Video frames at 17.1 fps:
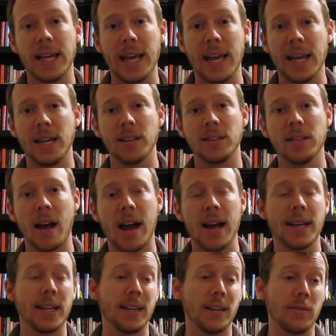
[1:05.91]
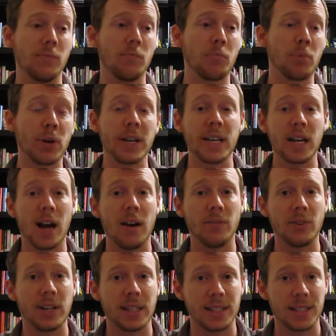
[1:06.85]
And I can pretty
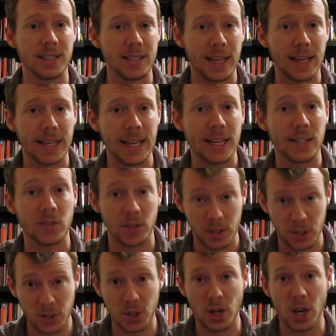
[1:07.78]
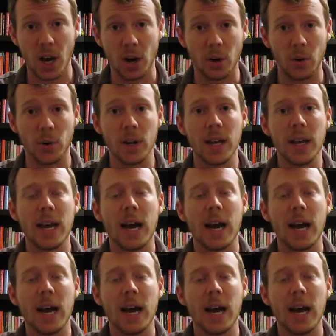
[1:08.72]
confidently say the answer is no.